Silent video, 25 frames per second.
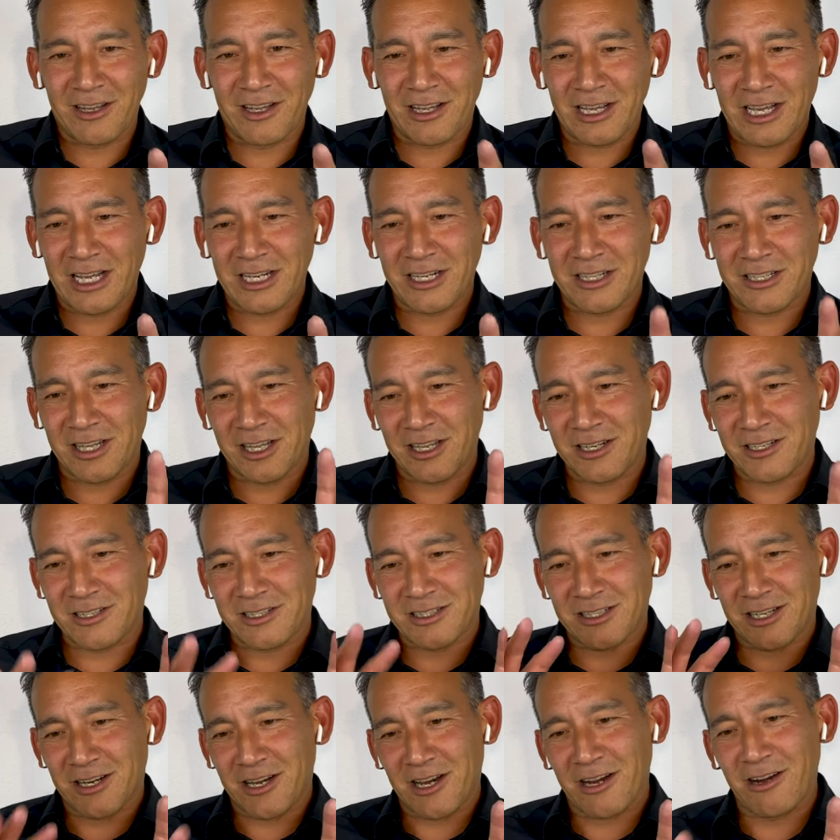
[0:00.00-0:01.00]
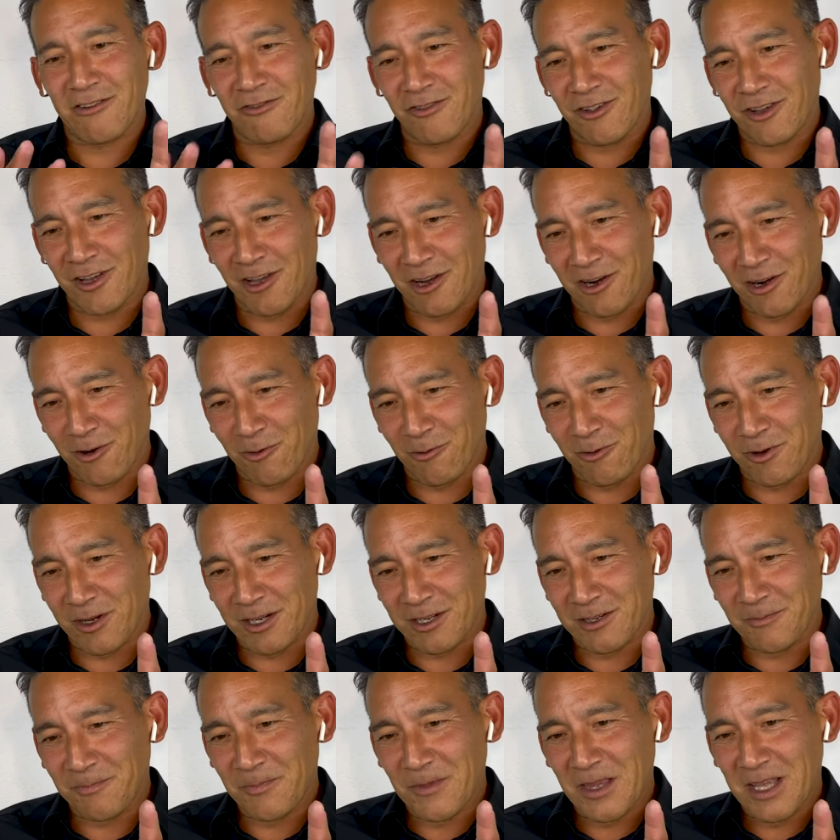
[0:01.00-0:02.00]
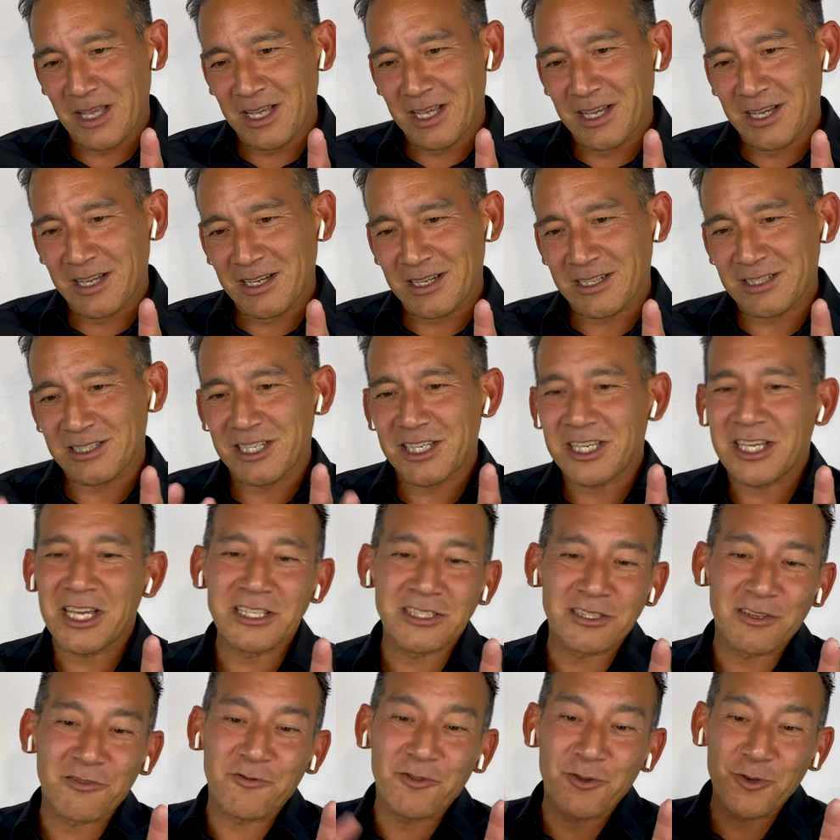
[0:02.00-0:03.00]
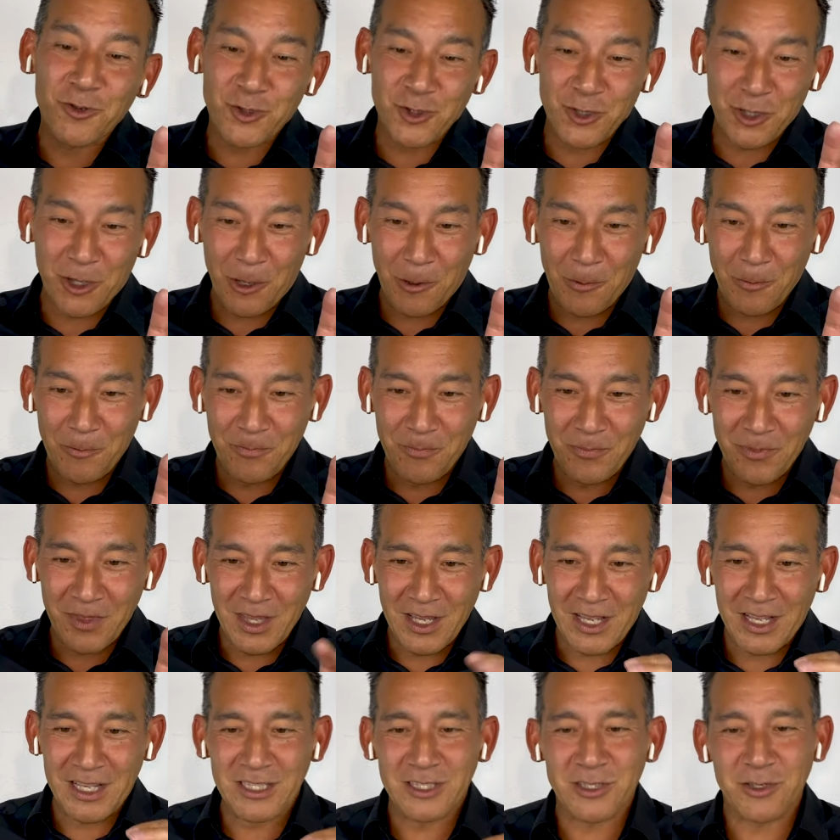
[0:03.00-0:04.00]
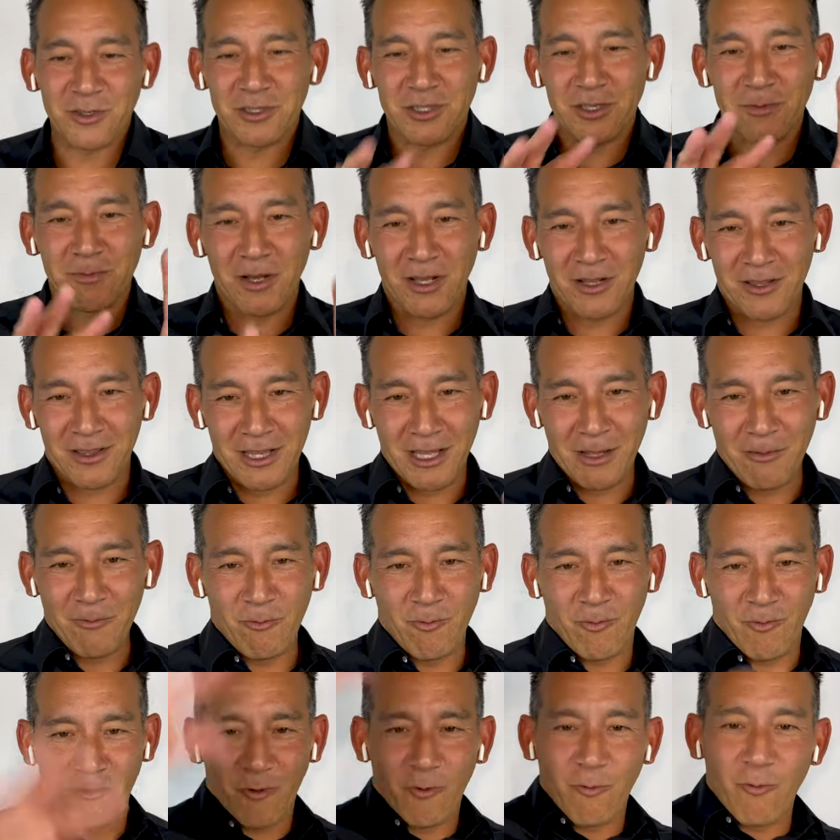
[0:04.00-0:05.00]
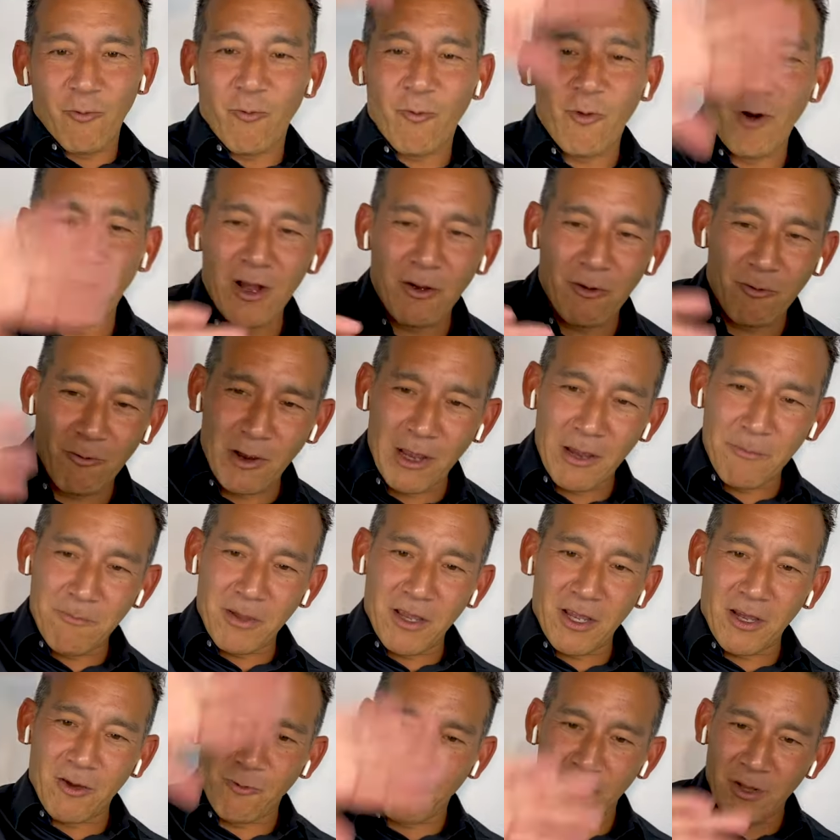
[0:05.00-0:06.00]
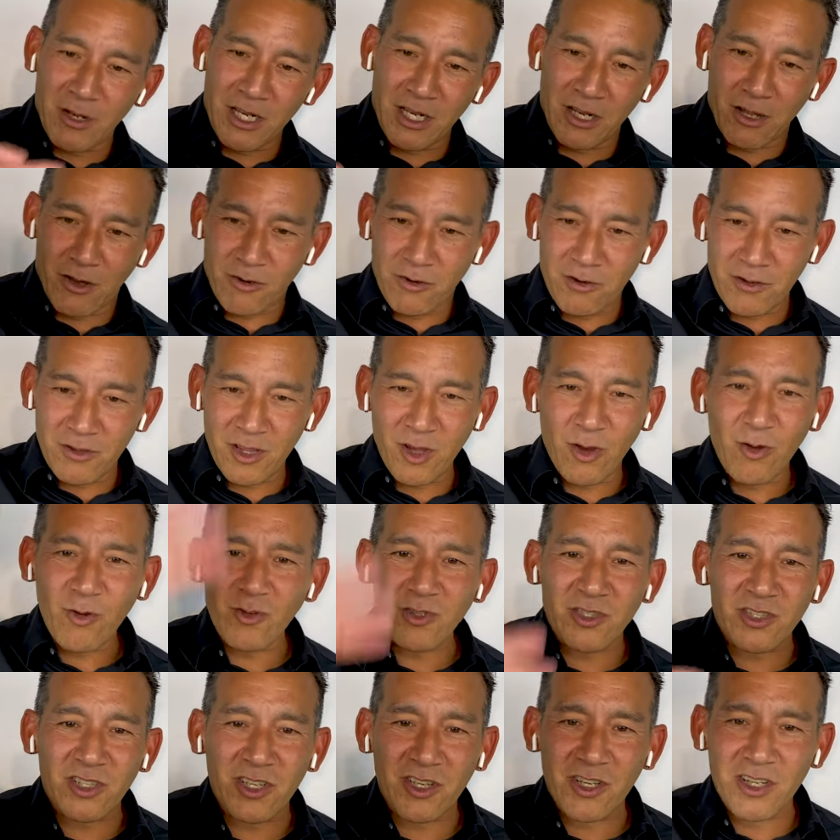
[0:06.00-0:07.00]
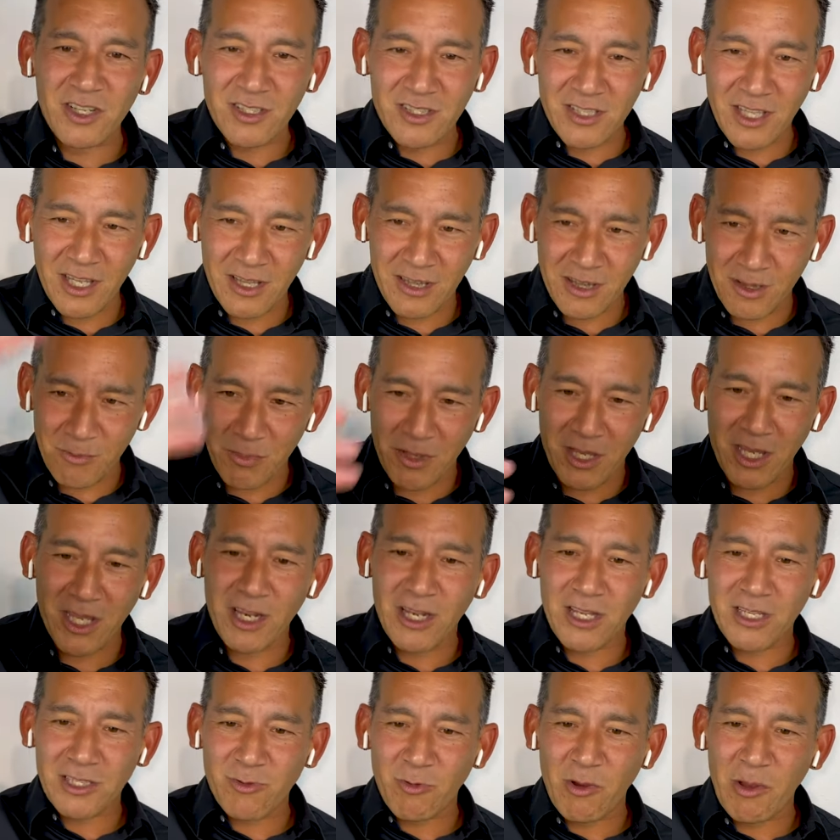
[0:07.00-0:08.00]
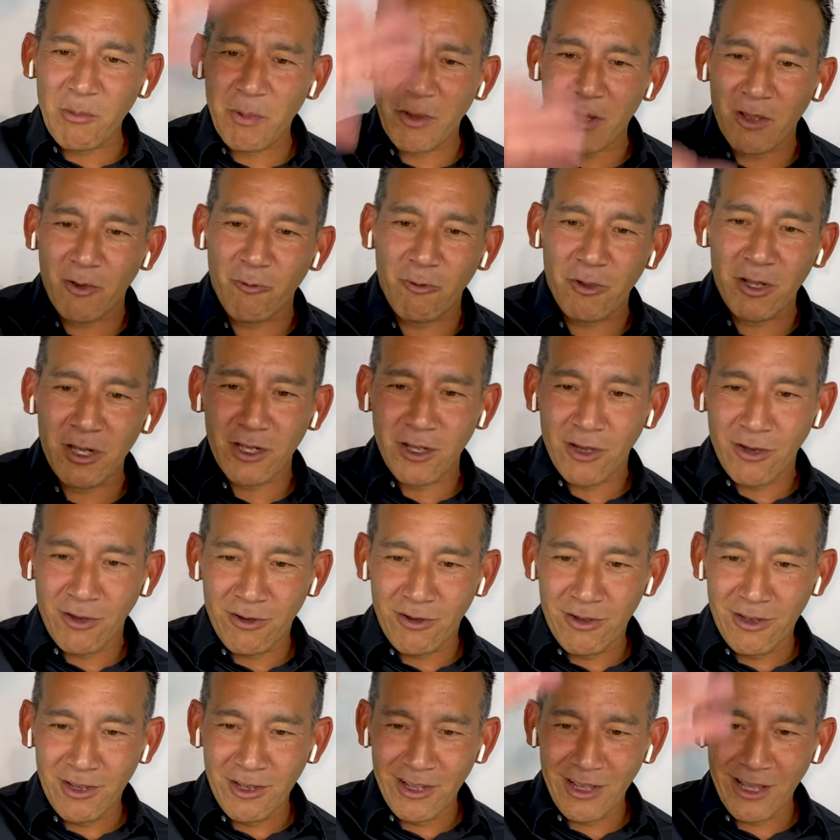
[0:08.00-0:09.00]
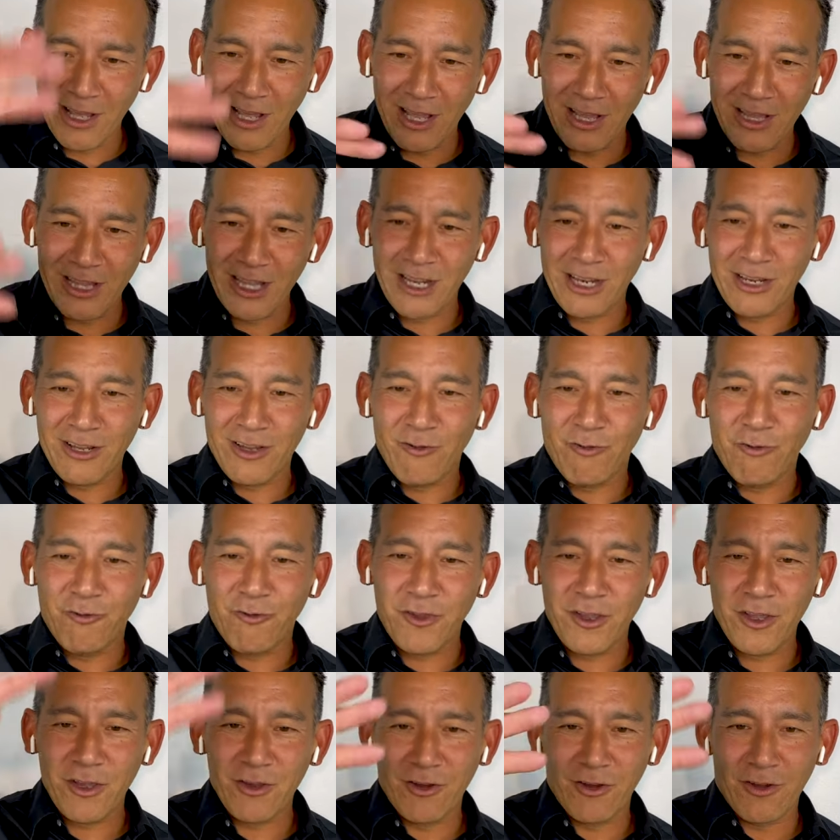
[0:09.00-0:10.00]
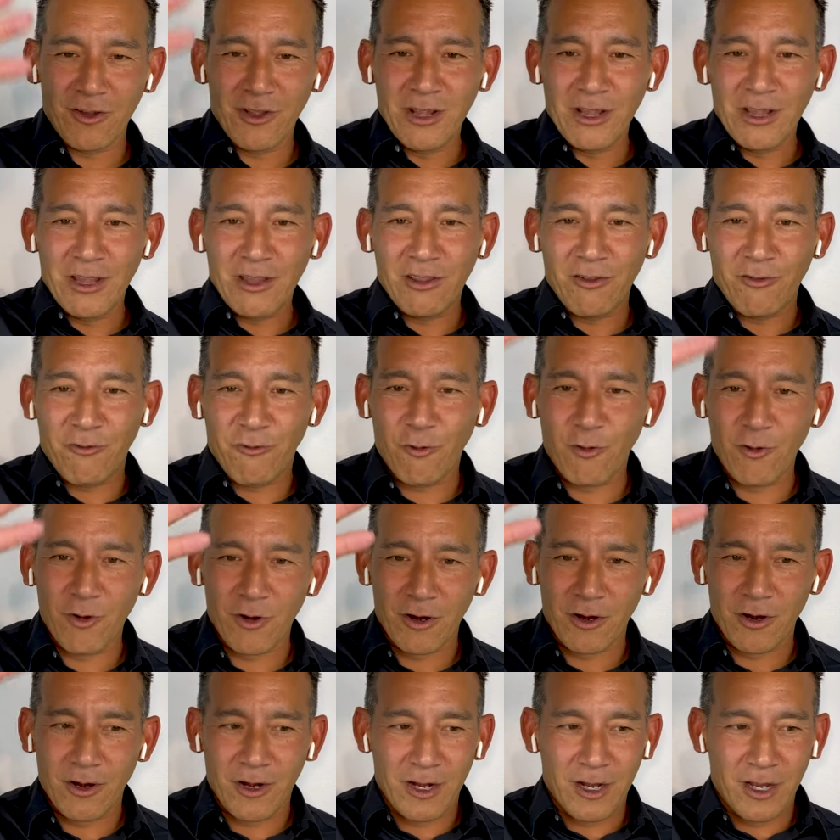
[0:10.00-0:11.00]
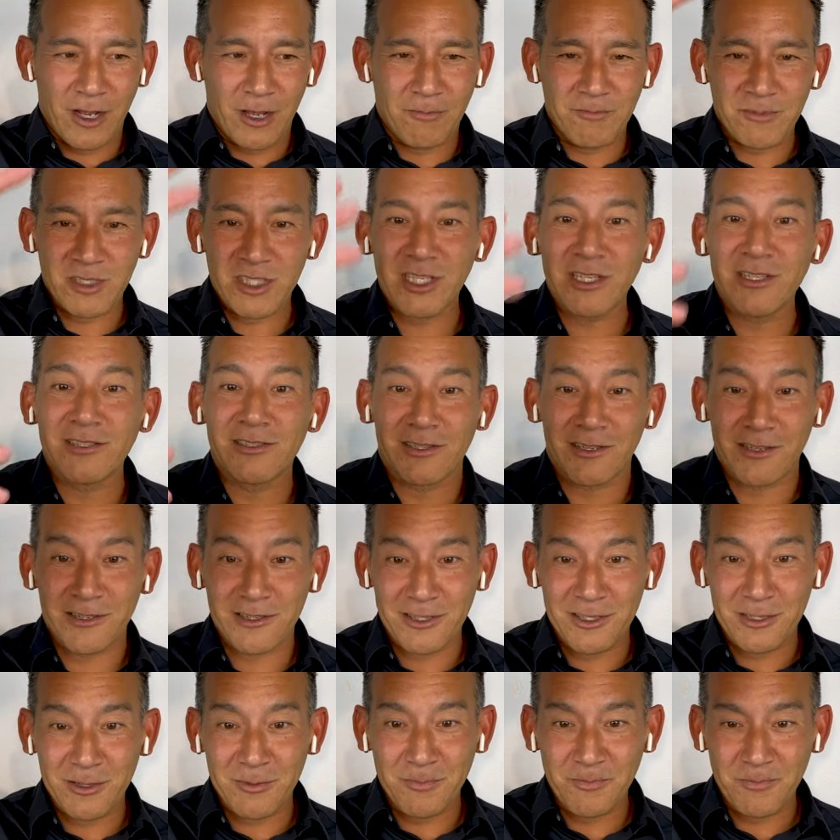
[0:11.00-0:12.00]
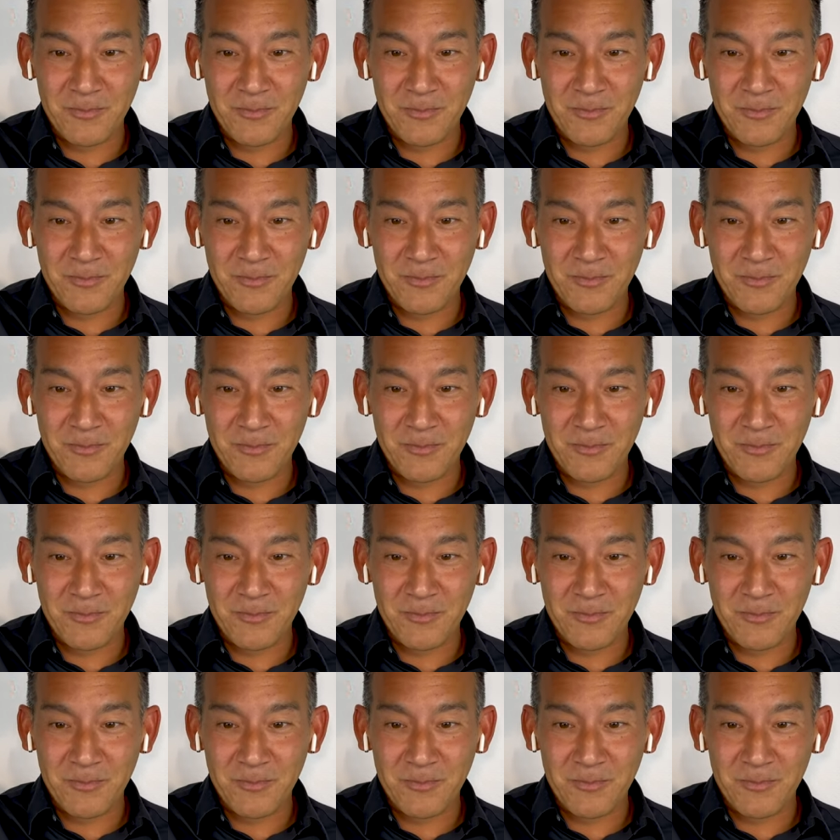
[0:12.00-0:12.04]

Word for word: kind of takes care of the younger one because he has a future. And so it's about them wiping a window. The whole scene is like, the beginning is wiping a window. And then you feel the four seasons.